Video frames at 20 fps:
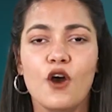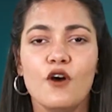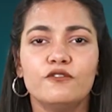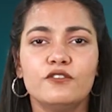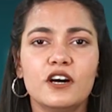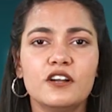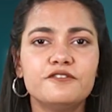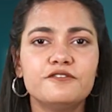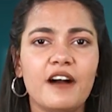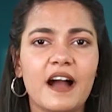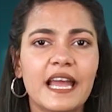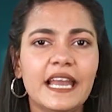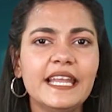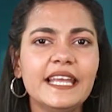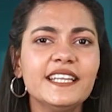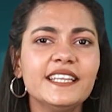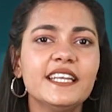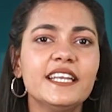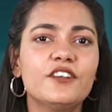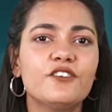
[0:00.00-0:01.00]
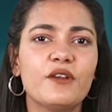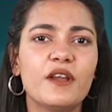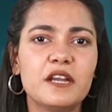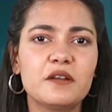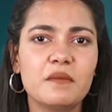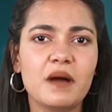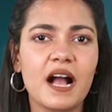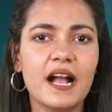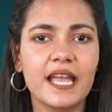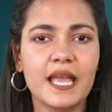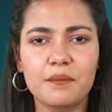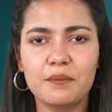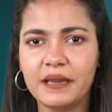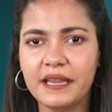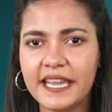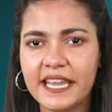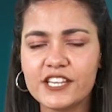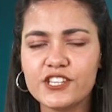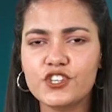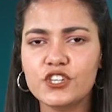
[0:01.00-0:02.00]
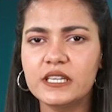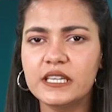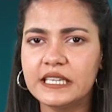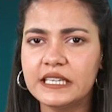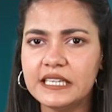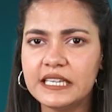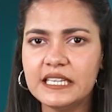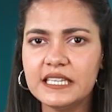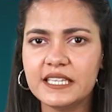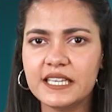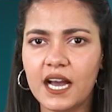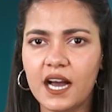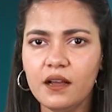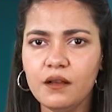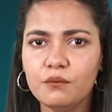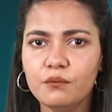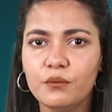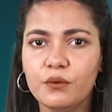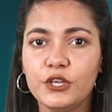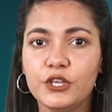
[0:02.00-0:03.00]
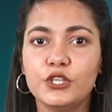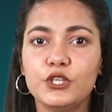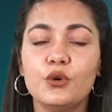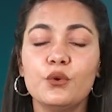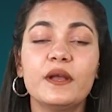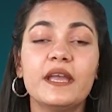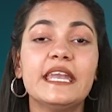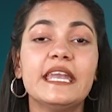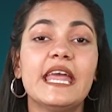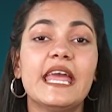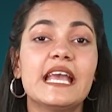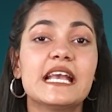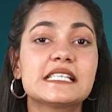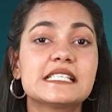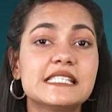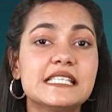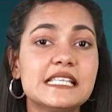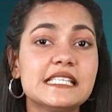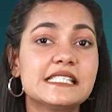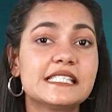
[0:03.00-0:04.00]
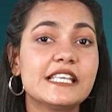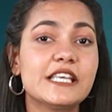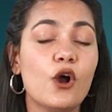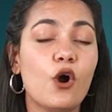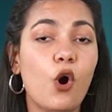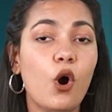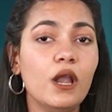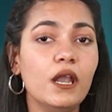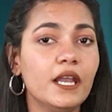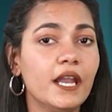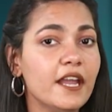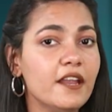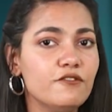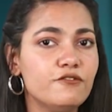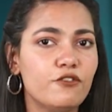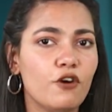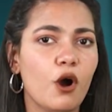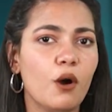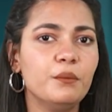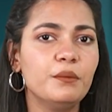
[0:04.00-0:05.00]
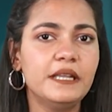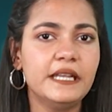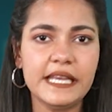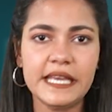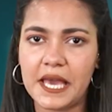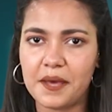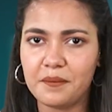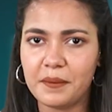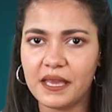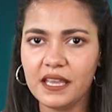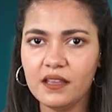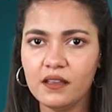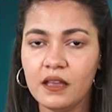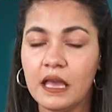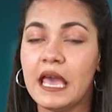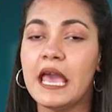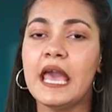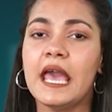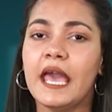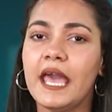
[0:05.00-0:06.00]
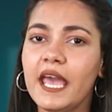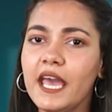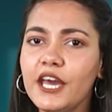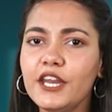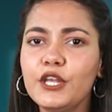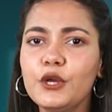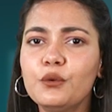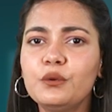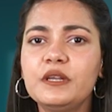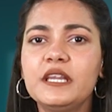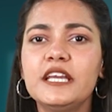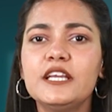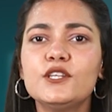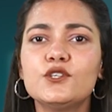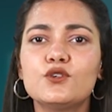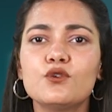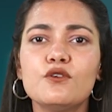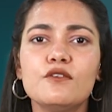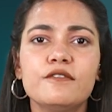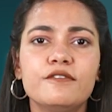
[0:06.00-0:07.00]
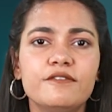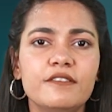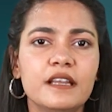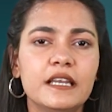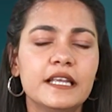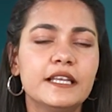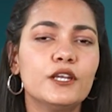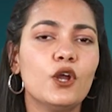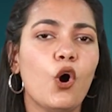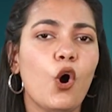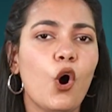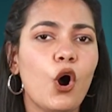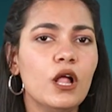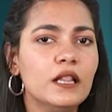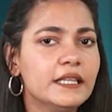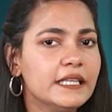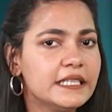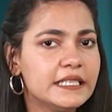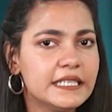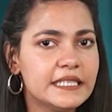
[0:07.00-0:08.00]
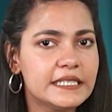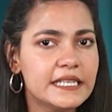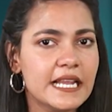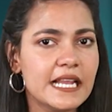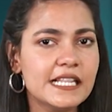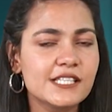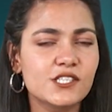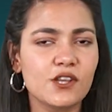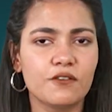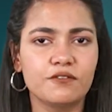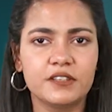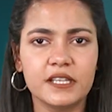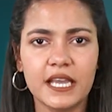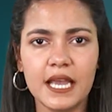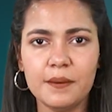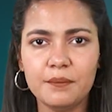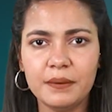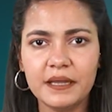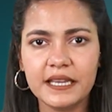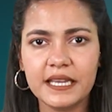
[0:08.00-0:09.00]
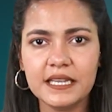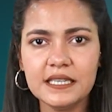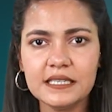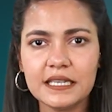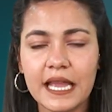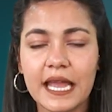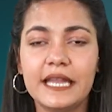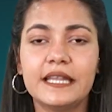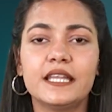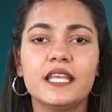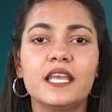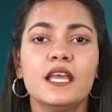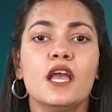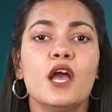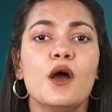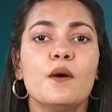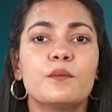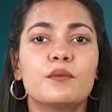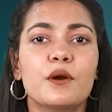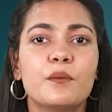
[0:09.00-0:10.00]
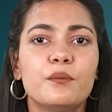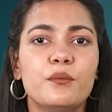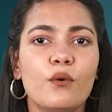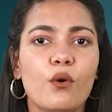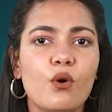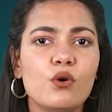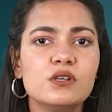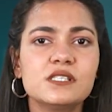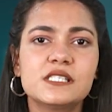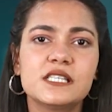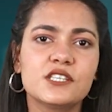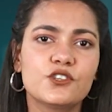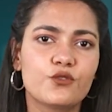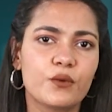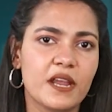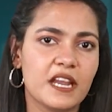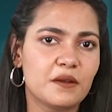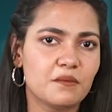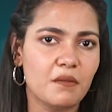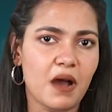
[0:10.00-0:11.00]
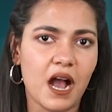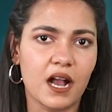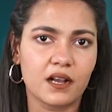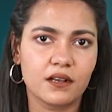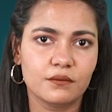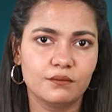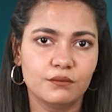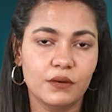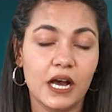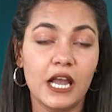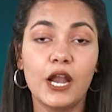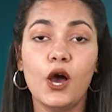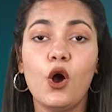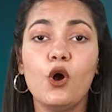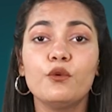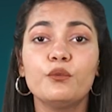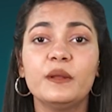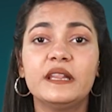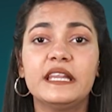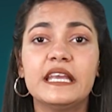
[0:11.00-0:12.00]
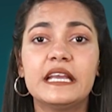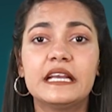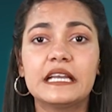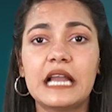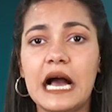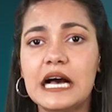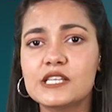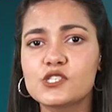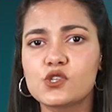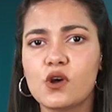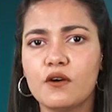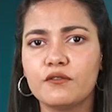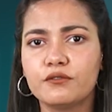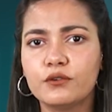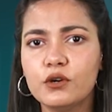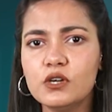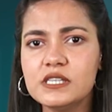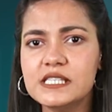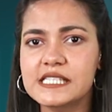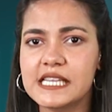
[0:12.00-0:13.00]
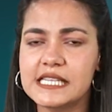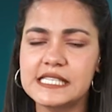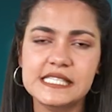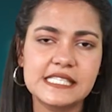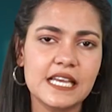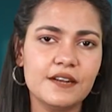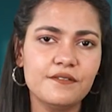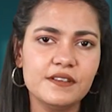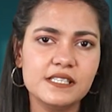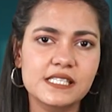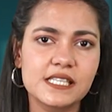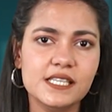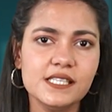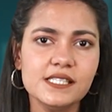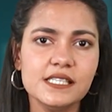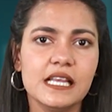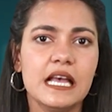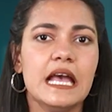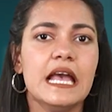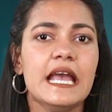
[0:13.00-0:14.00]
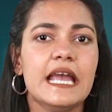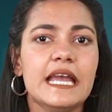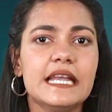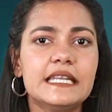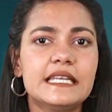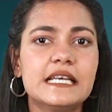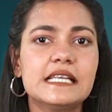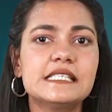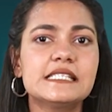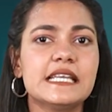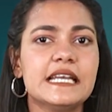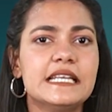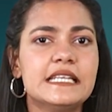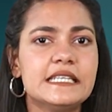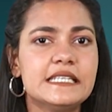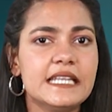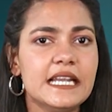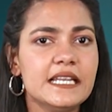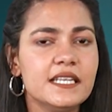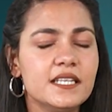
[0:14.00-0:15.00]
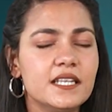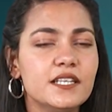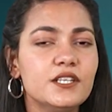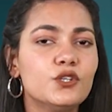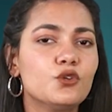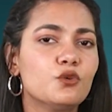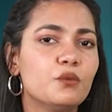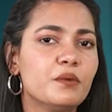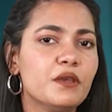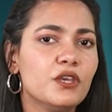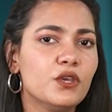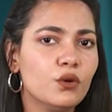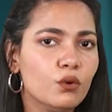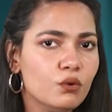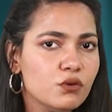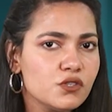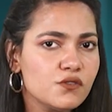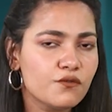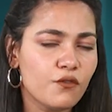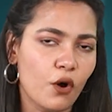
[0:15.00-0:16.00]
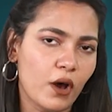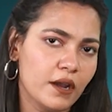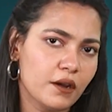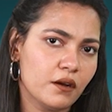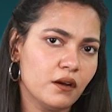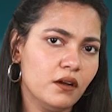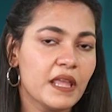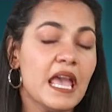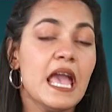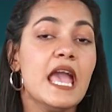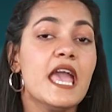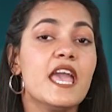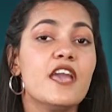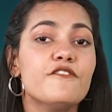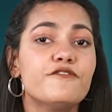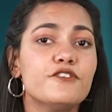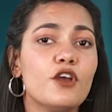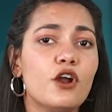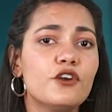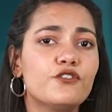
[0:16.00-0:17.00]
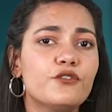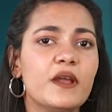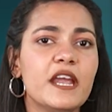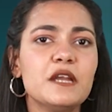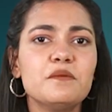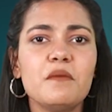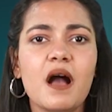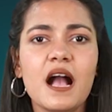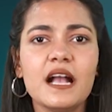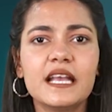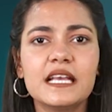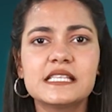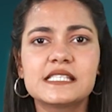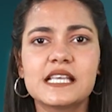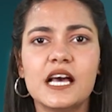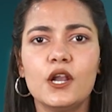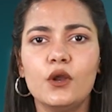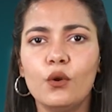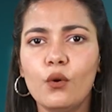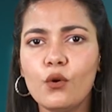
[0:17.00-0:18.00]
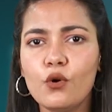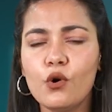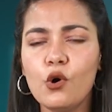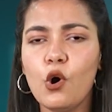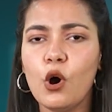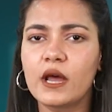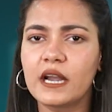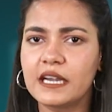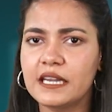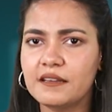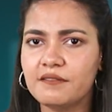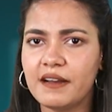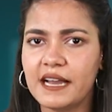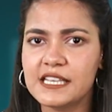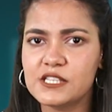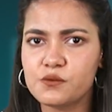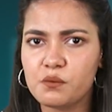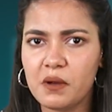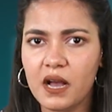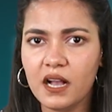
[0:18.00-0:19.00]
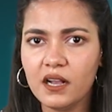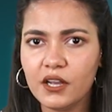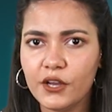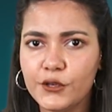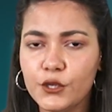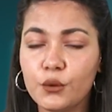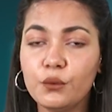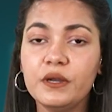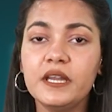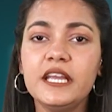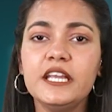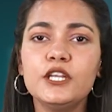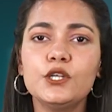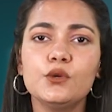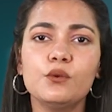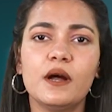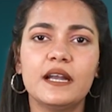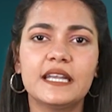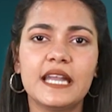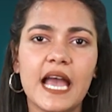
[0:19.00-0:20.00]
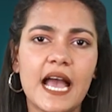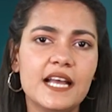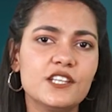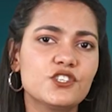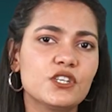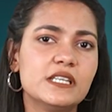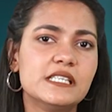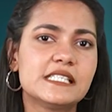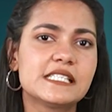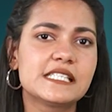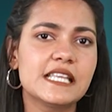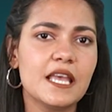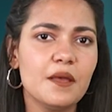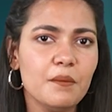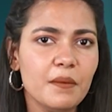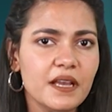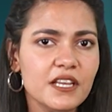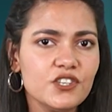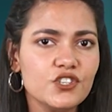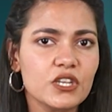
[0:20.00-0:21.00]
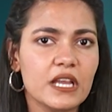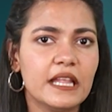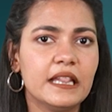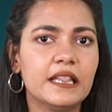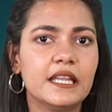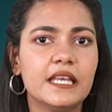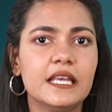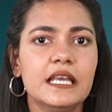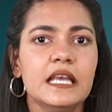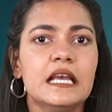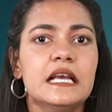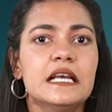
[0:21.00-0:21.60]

For filing the trademark application in India, you can access the online form TMA. Here you need to fill in all the details of the applicant and the proposed trademark, along with the class of goods and services it is intended to be used for. If your trademark is a logo or a device mark, you need to attach its image in the